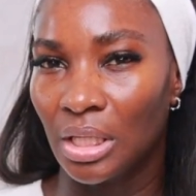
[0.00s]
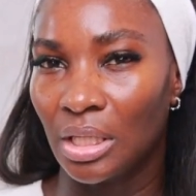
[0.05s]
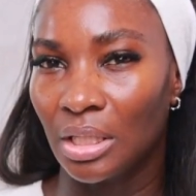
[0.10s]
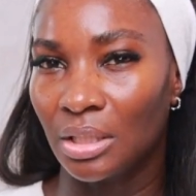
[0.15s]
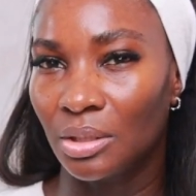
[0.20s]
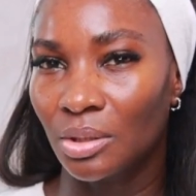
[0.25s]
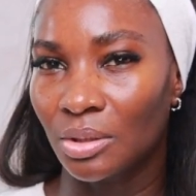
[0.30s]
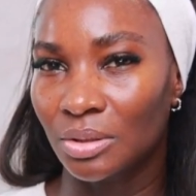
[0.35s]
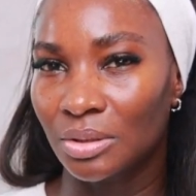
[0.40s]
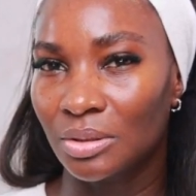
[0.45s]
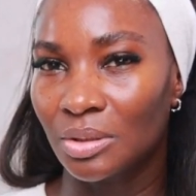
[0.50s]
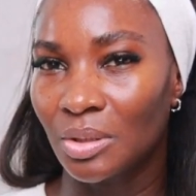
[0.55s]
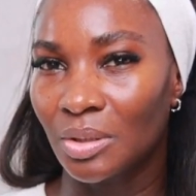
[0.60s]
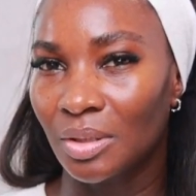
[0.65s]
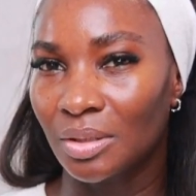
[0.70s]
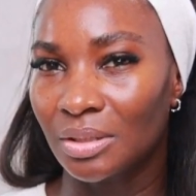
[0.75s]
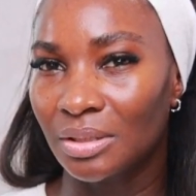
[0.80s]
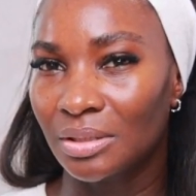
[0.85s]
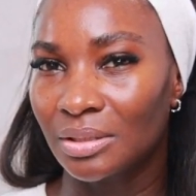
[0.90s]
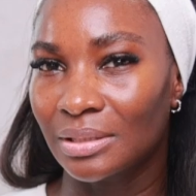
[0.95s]
it does
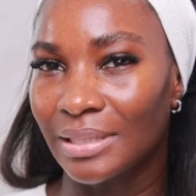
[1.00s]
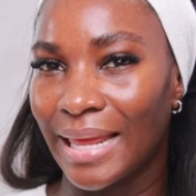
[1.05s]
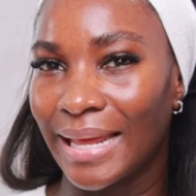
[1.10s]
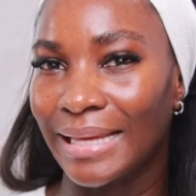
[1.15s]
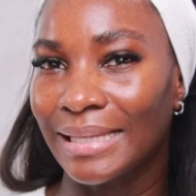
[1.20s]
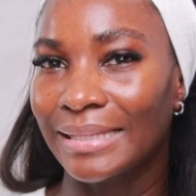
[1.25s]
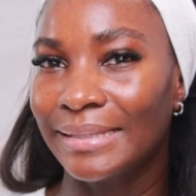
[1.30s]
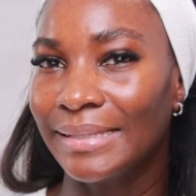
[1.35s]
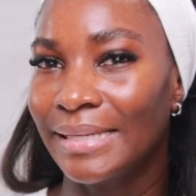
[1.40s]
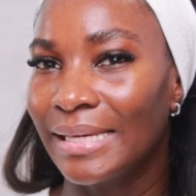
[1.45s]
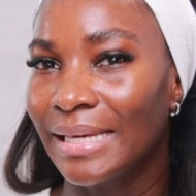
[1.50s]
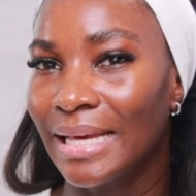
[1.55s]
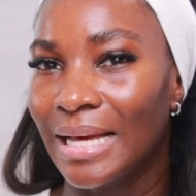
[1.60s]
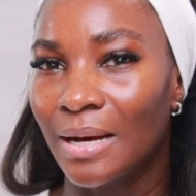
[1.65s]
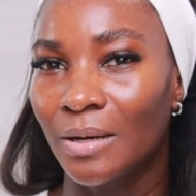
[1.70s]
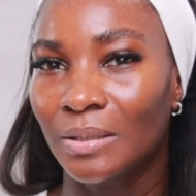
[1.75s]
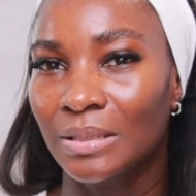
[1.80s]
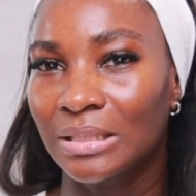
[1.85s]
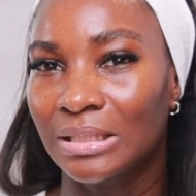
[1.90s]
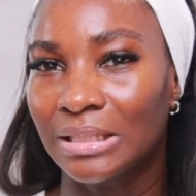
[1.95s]
not linger
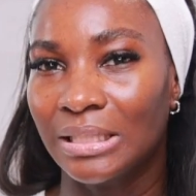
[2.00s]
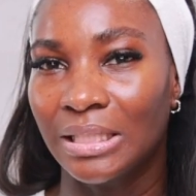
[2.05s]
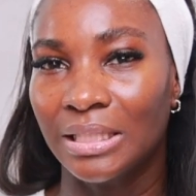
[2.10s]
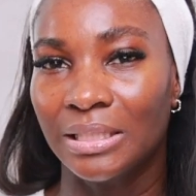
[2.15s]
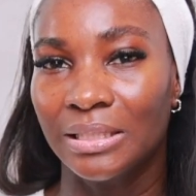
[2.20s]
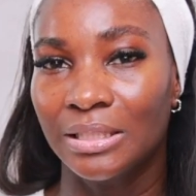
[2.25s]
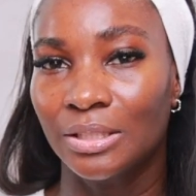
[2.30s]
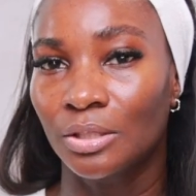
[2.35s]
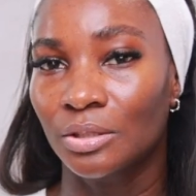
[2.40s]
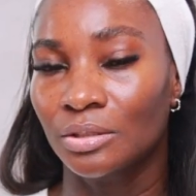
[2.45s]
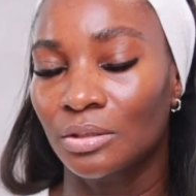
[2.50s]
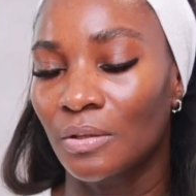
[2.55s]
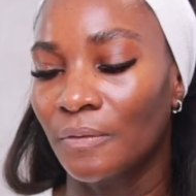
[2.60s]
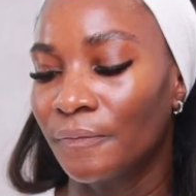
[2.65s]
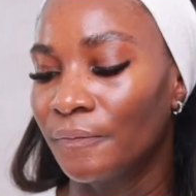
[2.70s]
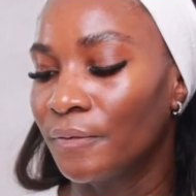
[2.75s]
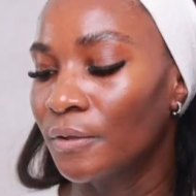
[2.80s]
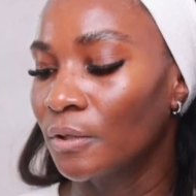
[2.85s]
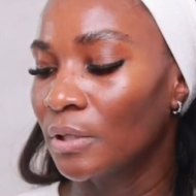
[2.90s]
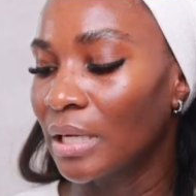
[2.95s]
on the skin, it does not
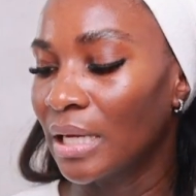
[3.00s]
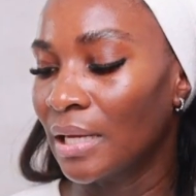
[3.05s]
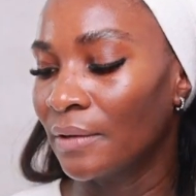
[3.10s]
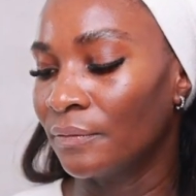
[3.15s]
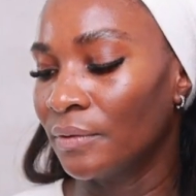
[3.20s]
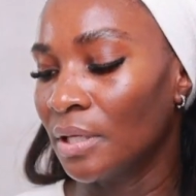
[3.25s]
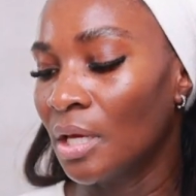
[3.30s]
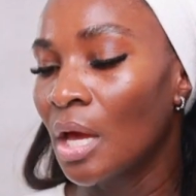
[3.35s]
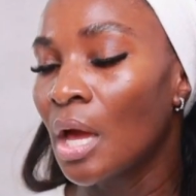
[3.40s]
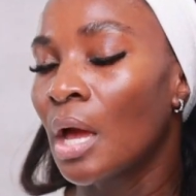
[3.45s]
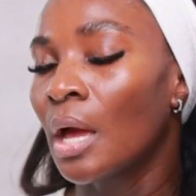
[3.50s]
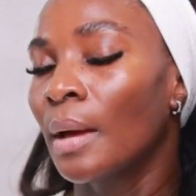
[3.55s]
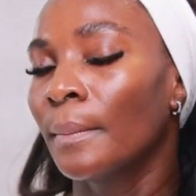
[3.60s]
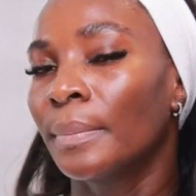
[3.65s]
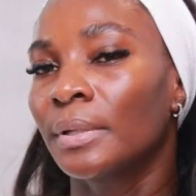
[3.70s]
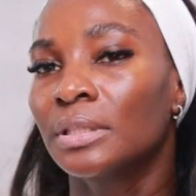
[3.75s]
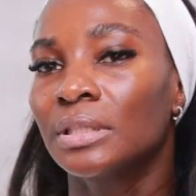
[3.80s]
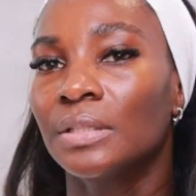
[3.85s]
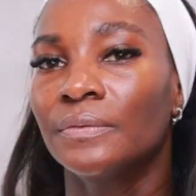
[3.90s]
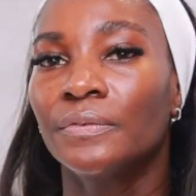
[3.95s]
feel heavy.
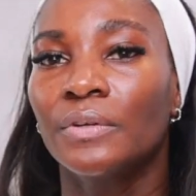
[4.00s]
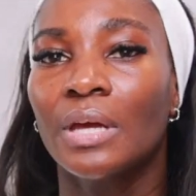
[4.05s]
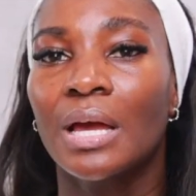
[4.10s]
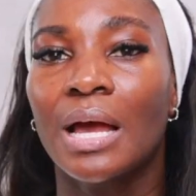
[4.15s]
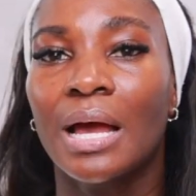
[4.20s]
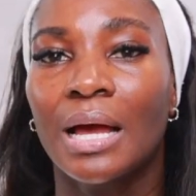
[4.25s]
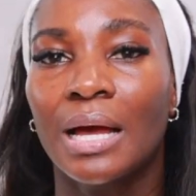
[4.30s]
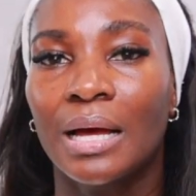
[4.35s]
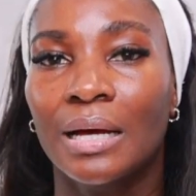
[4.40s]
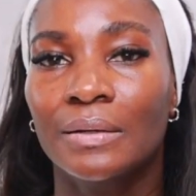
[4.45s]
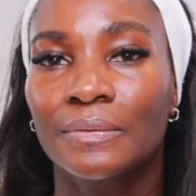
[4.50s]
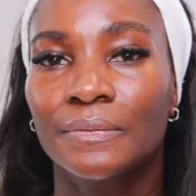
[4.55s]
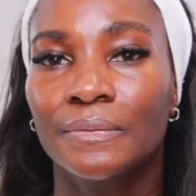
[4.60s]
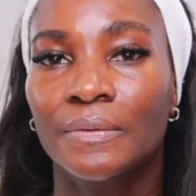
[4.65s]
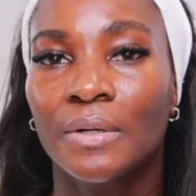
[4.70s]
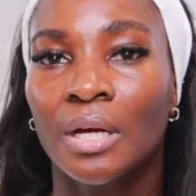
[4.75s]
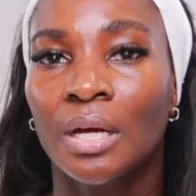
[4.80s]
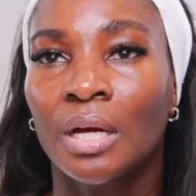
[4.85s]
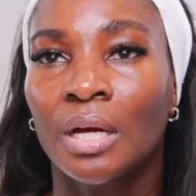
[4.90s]
But if you have